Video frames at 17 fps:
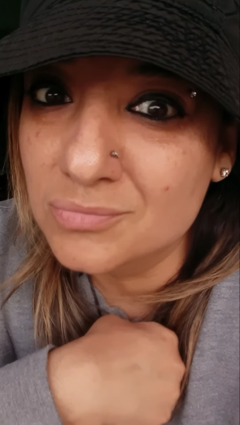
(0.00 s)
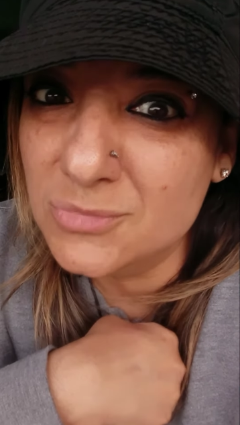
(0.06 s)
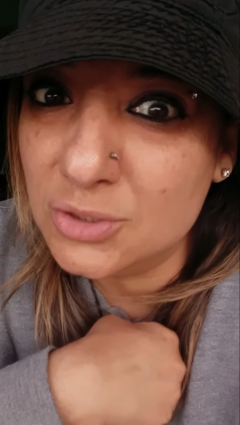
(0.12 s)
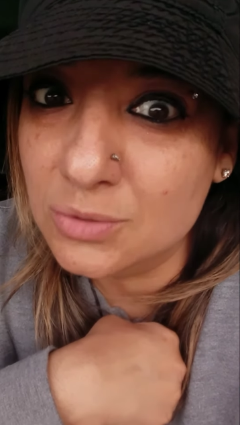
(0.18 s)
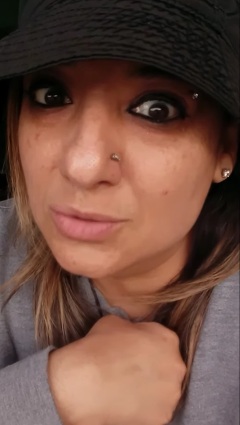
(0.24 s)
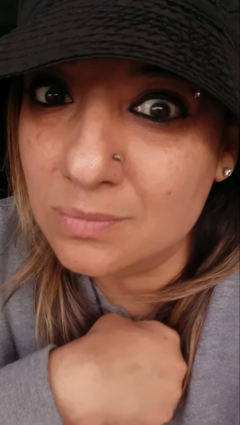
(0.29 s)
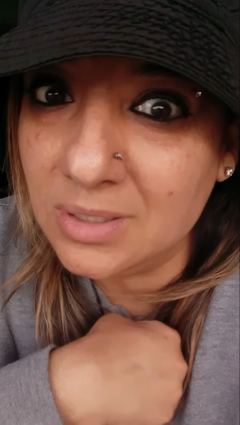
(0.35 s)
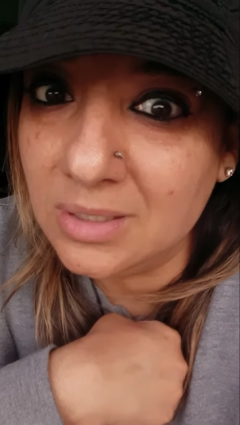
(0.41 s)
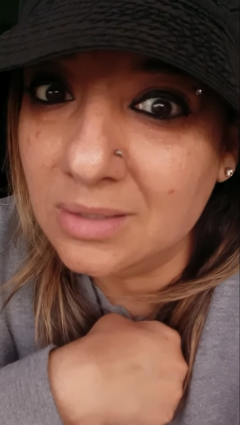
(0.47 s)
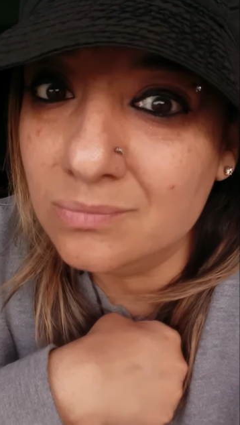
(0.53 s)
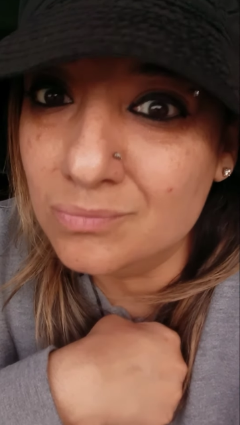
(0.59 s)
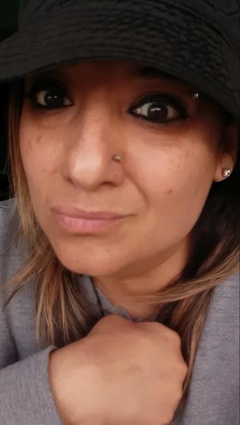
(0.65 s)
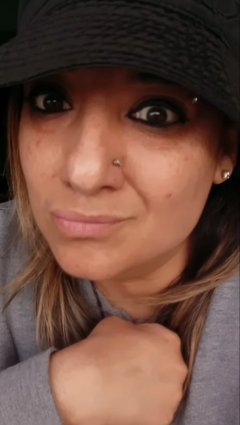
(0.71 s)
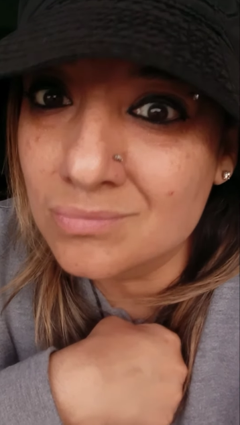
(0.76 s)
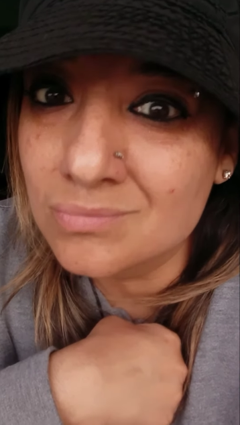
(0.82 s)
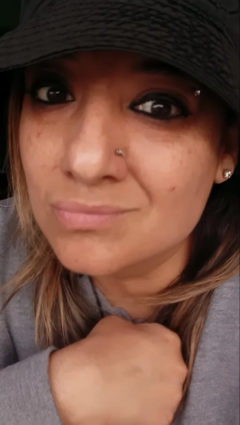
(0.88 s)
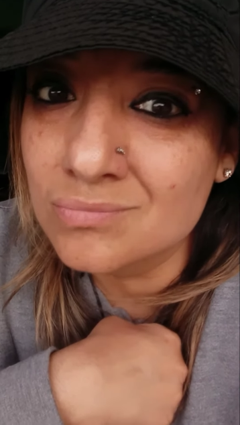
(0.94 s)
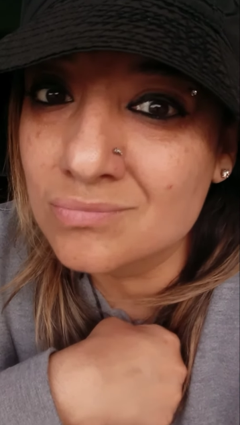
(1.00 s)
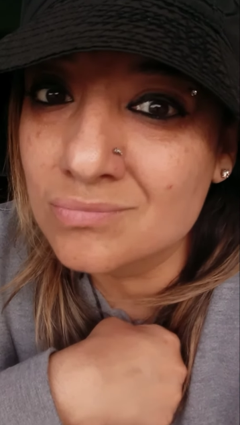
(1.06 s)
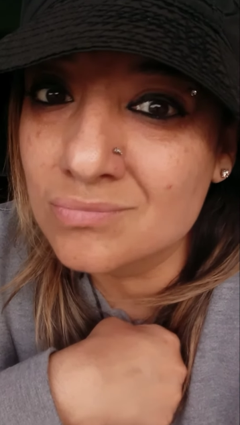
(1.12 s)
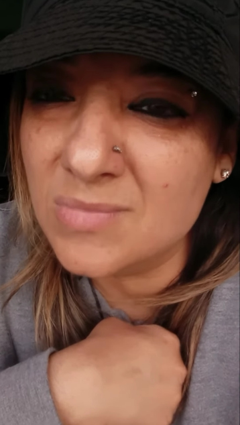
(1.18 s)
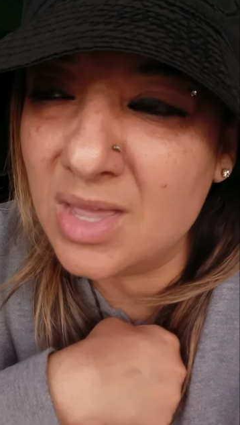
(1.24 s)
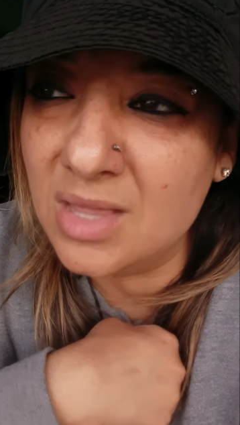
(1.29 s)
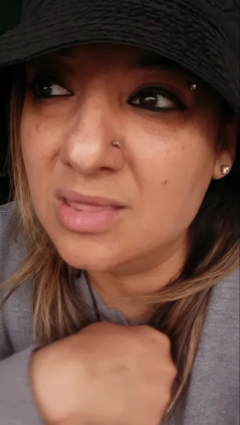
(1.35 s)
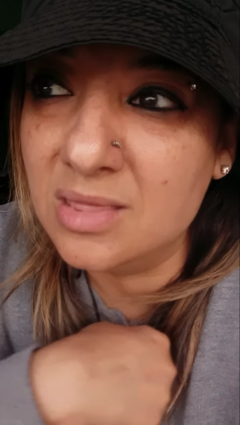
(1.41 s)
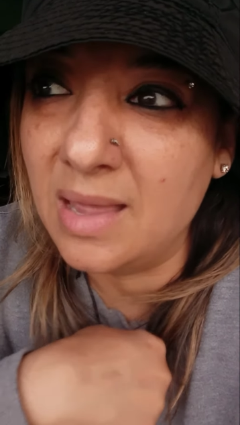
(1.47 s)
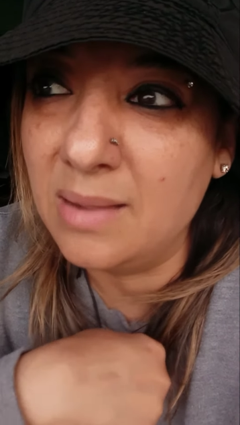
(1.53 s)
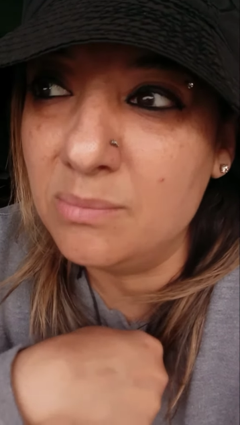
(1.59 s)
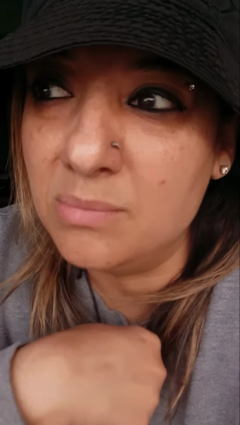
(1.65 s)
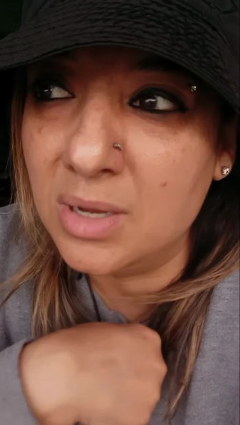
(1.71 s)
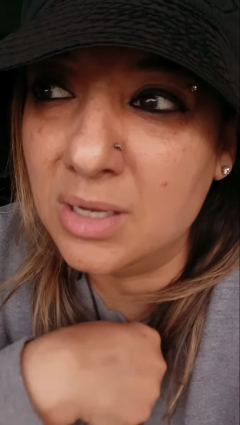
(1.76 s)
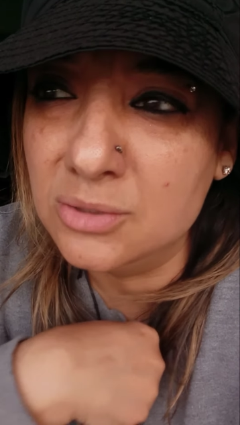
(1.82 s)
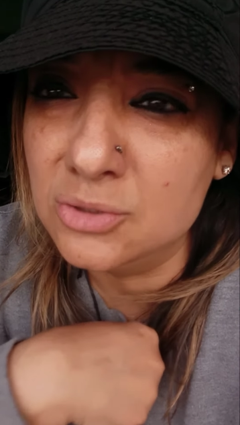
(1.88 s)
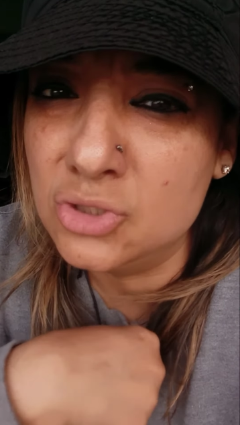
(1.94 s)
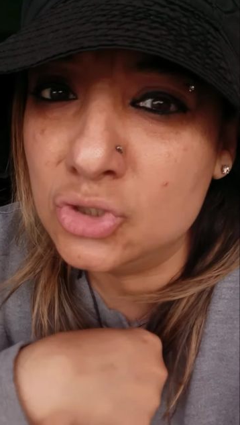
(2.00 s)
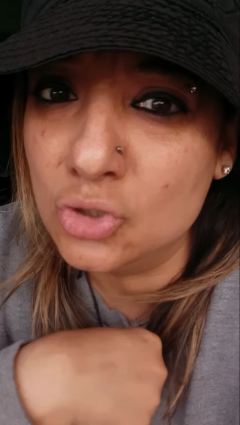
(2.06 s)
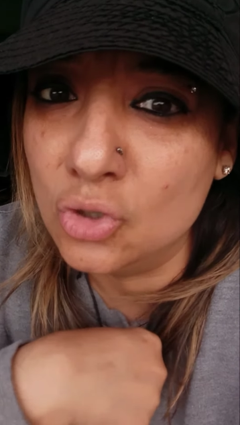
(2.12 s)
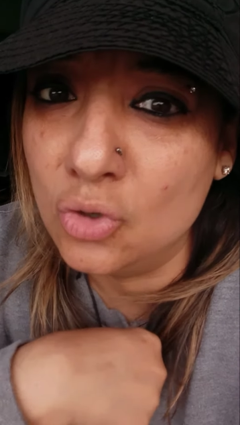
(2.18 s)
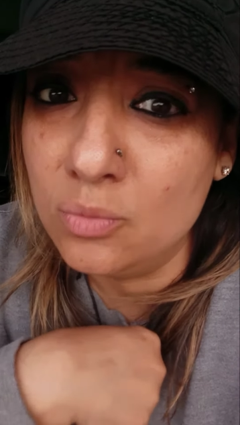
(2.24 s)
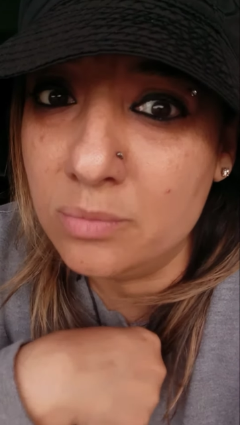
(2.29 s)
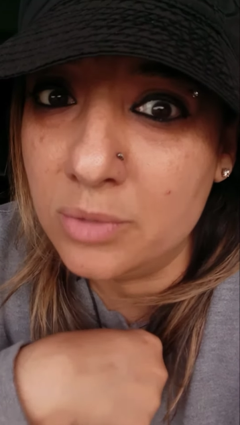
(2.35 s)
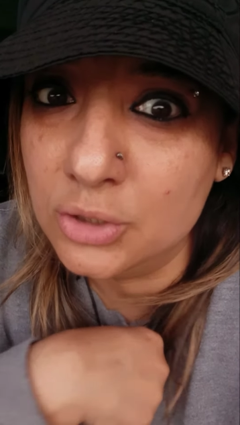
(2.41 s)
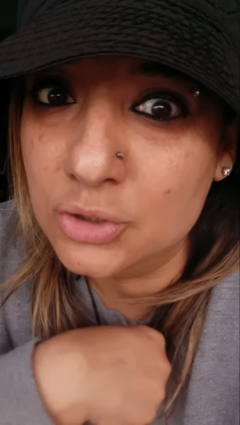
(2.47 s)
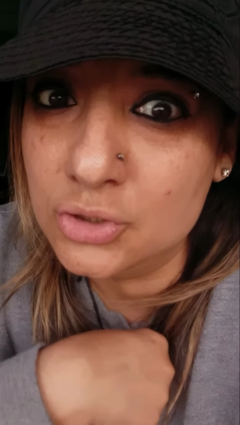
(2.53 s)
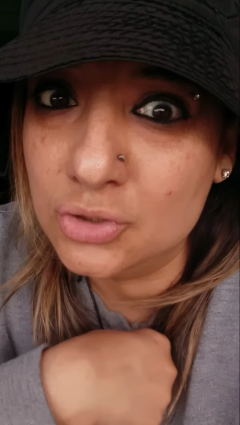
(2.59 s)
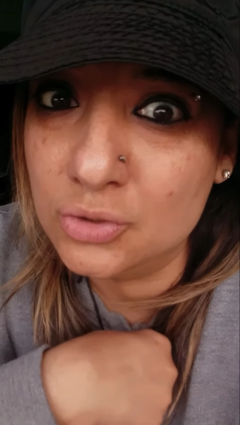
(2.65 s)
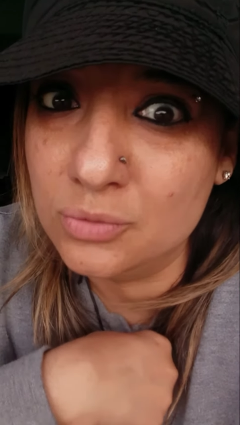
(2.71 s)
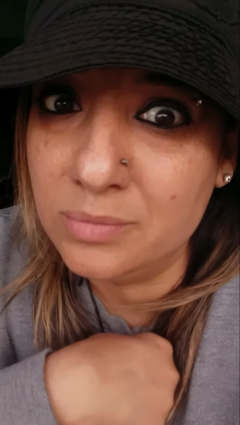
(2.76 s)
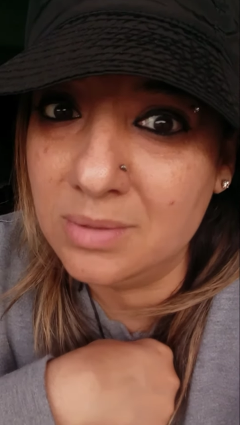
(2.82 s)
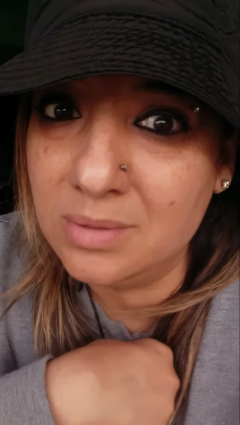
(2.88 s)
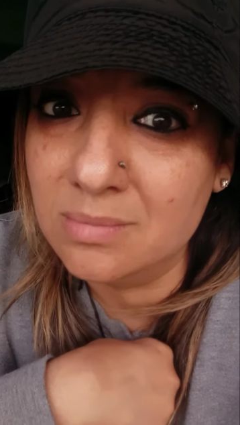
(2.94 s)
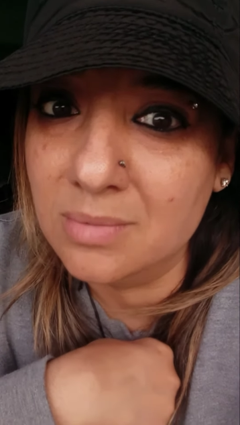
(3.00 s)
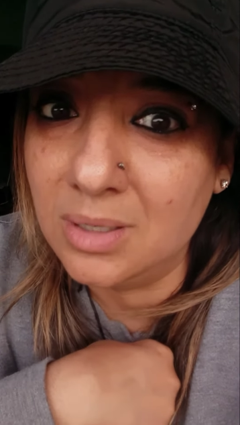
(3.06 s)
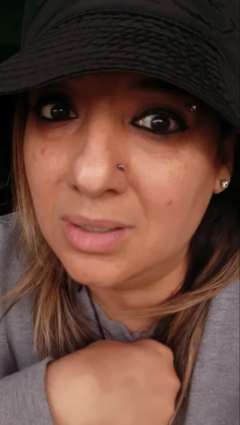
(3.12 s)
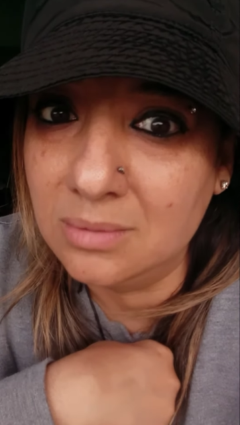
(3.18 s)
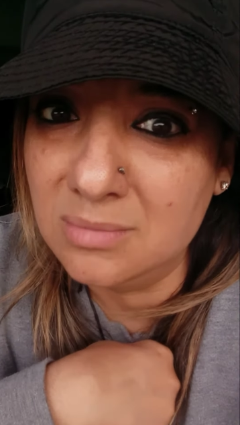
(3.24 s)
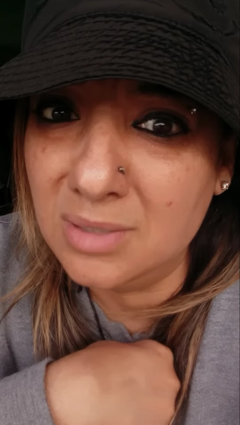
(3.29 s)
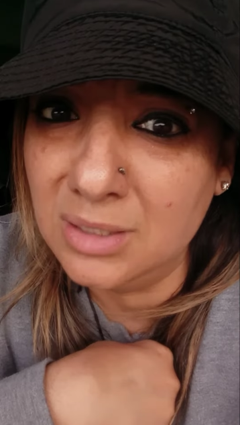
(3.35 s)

to me and that meant so much to me mom